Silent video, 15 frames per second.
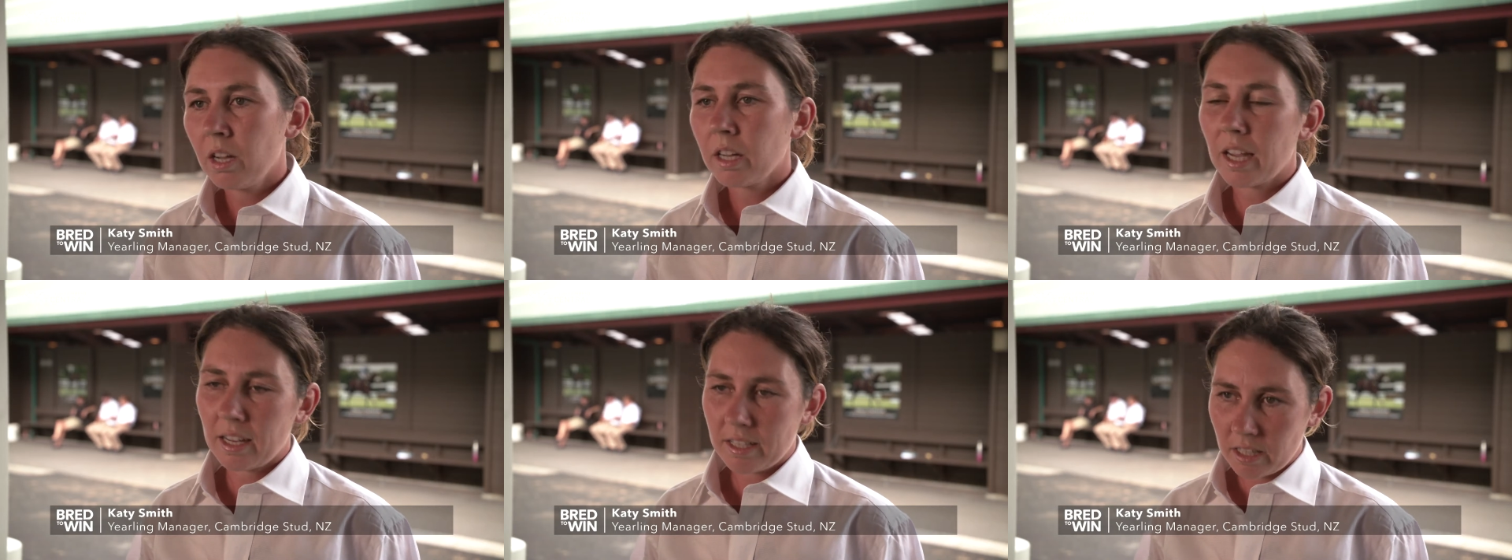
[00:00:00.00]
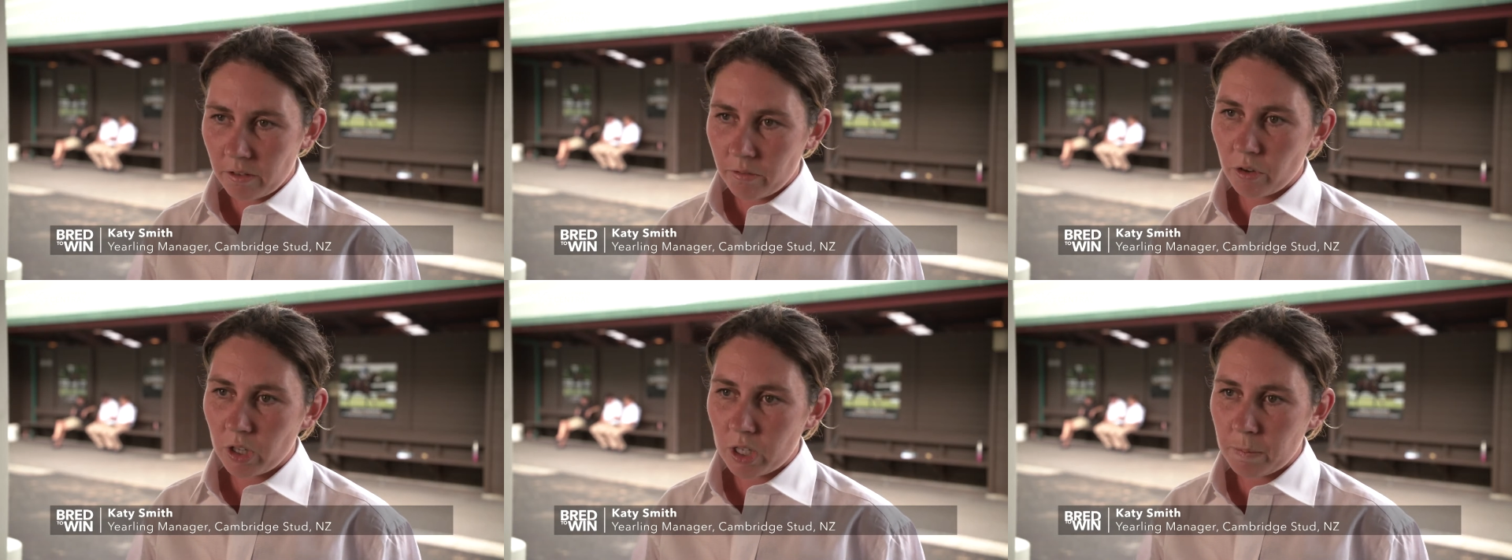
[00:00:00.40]
getting the
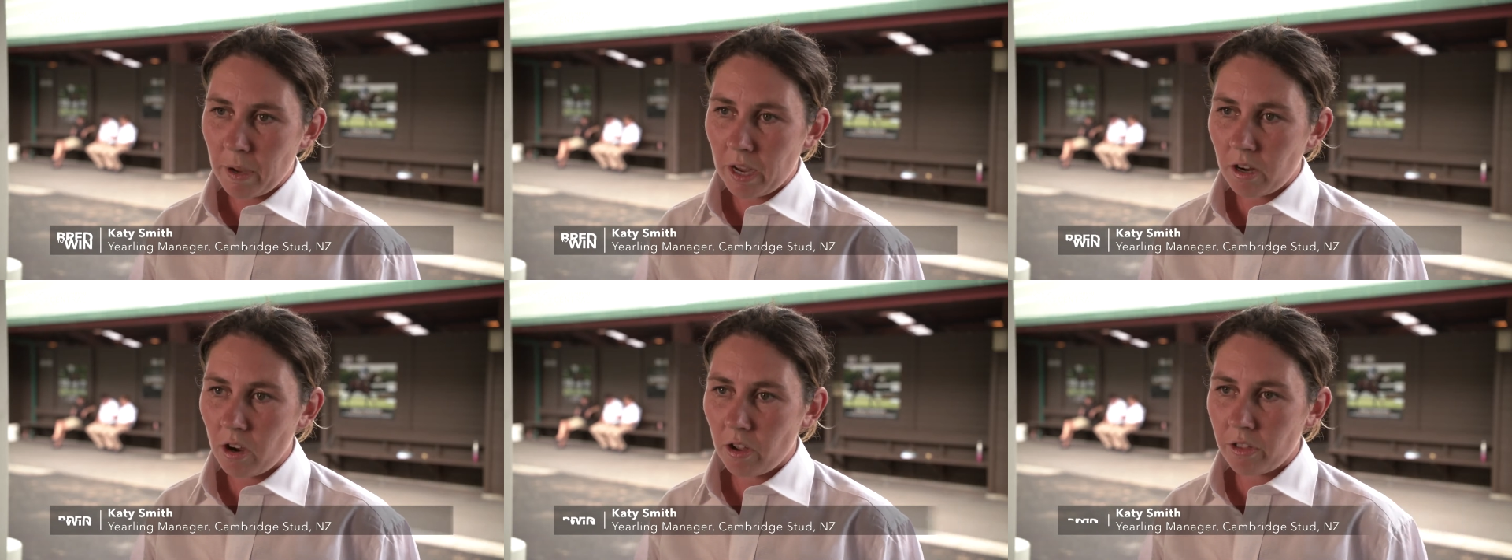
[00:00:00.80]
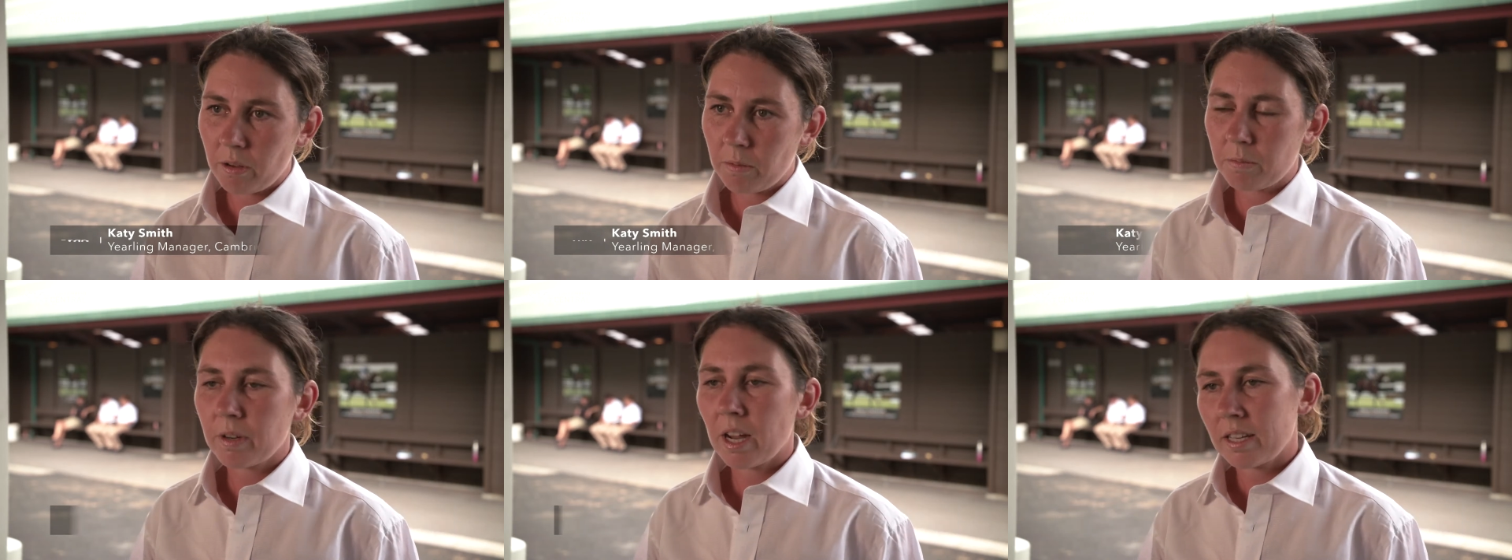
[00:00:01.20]
rugs back on
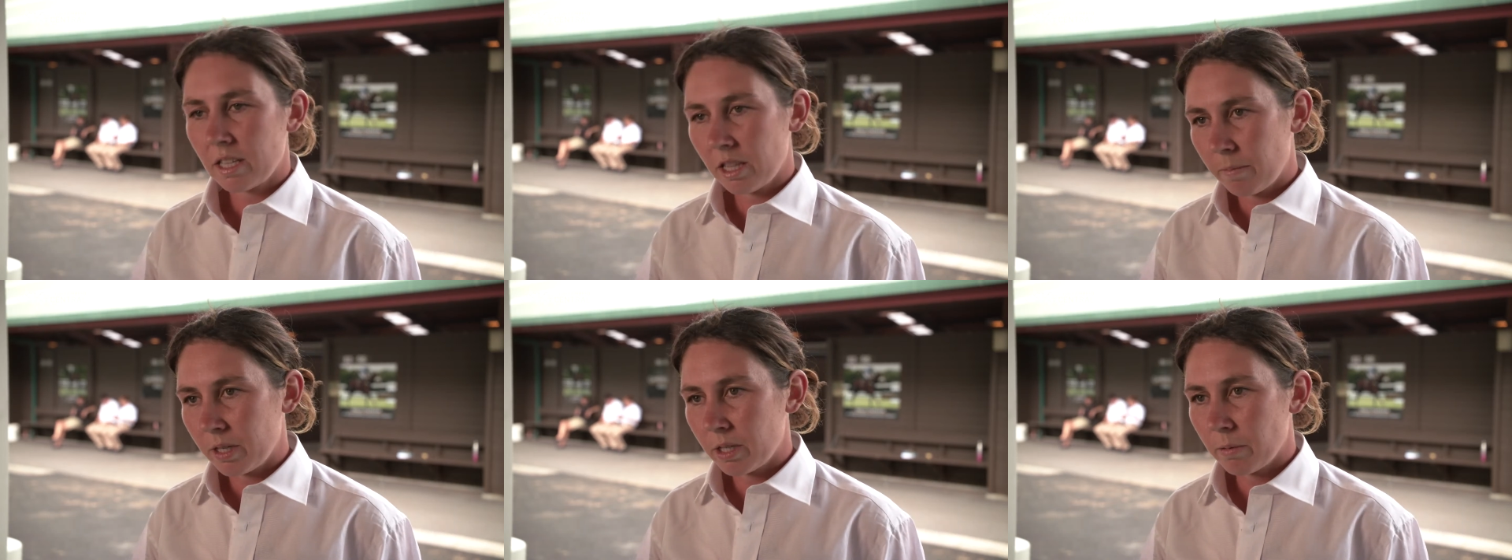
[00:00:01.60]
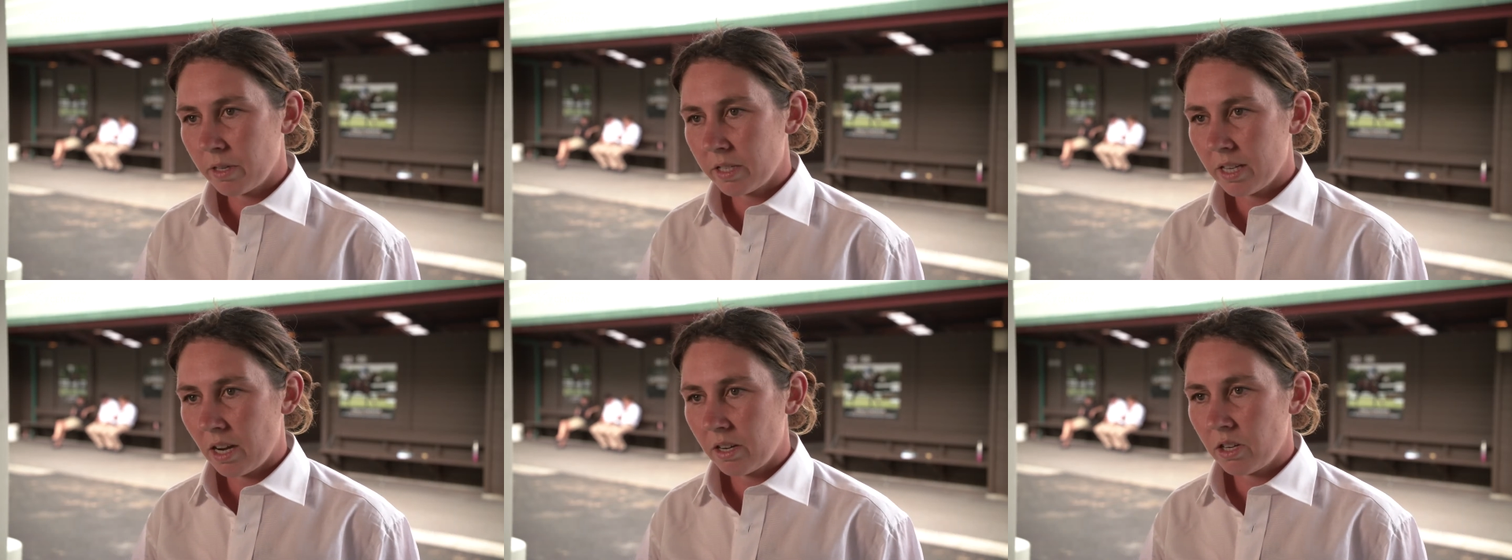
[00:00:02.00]
them, getting them into a
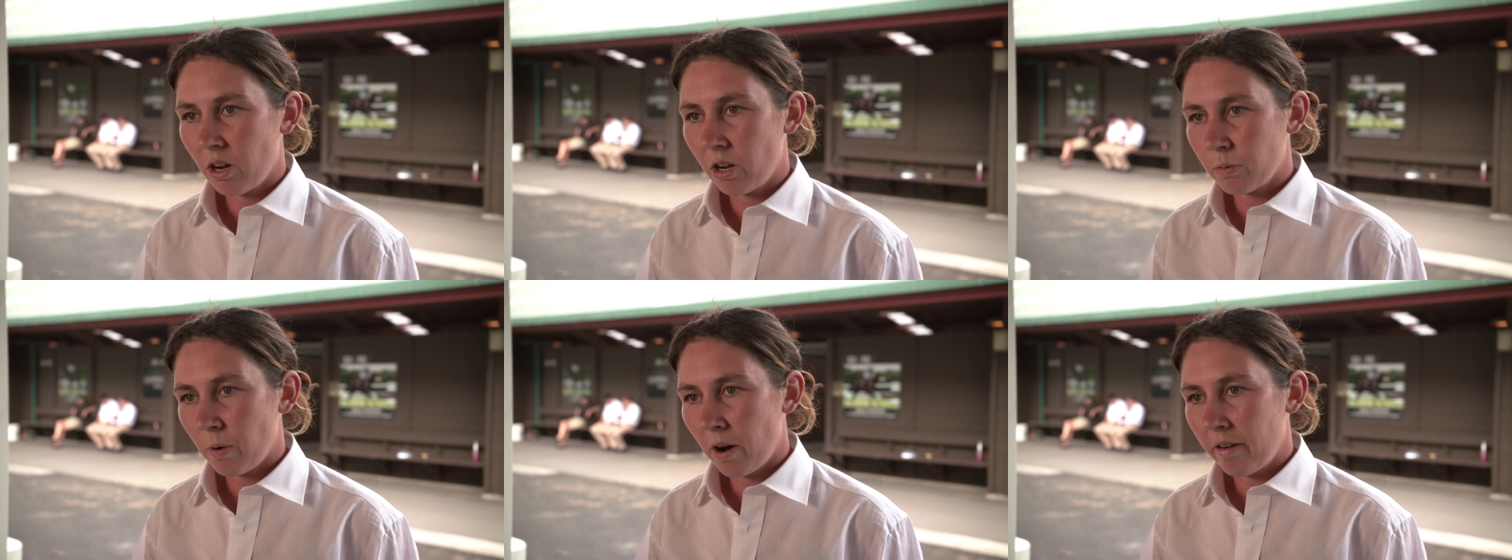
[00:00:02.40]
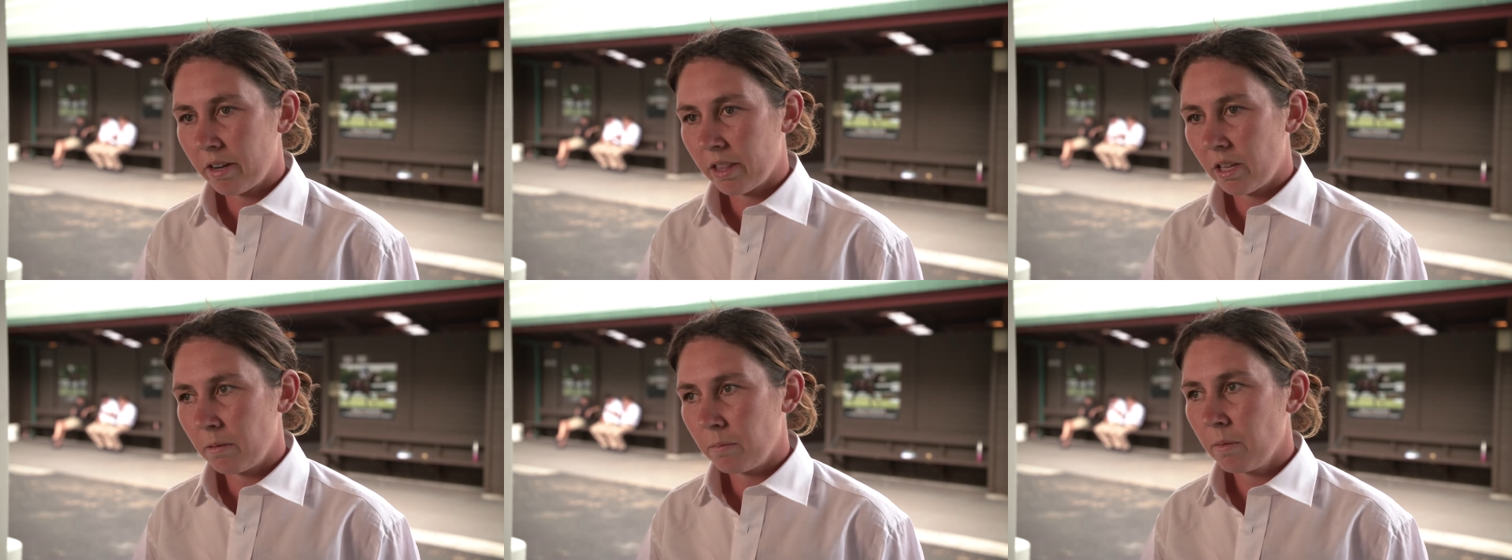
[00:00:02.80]
sanyard,
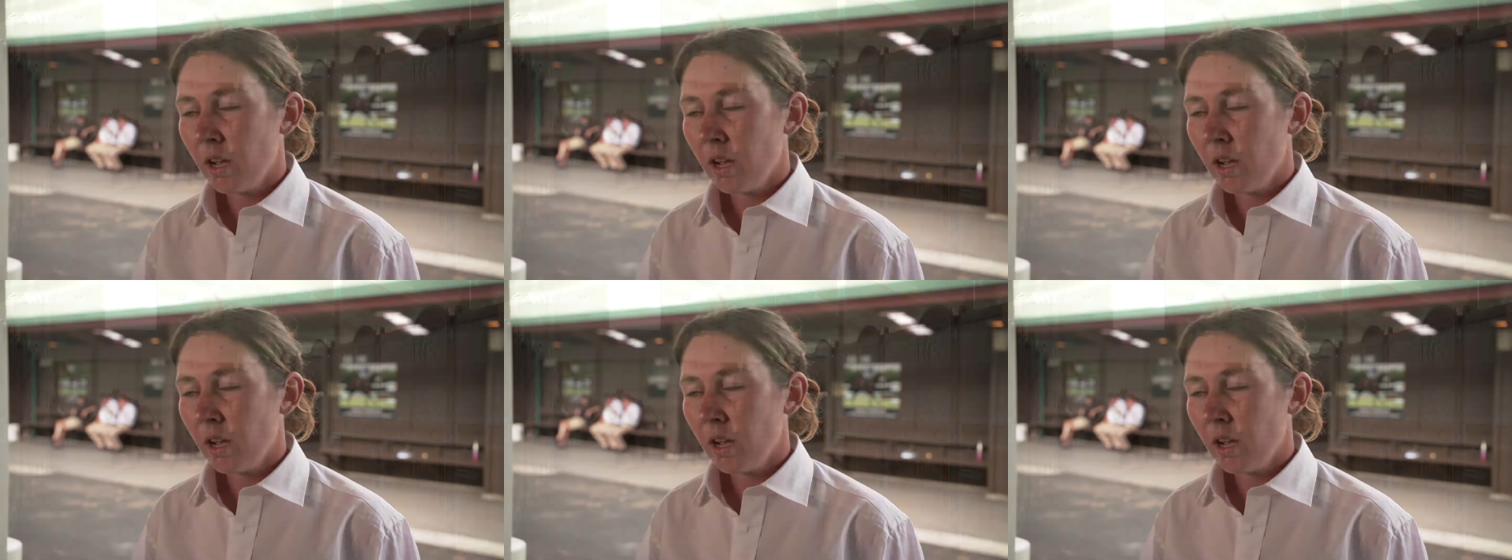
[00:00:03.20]
wearing them,